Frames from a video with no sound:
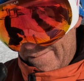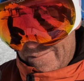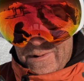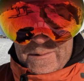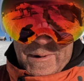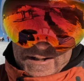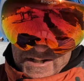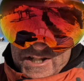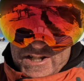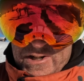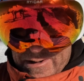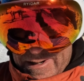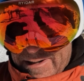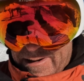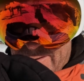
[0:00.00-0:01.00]
we might just
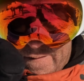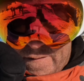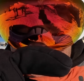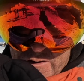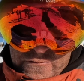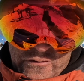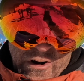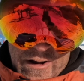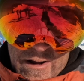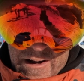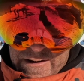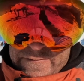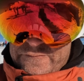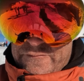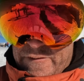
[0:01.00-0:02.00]
do a little few run
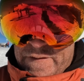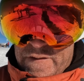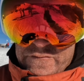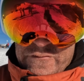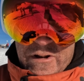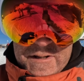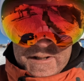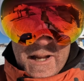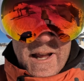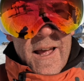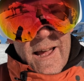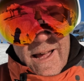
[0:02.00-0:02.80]
of uh, few runs,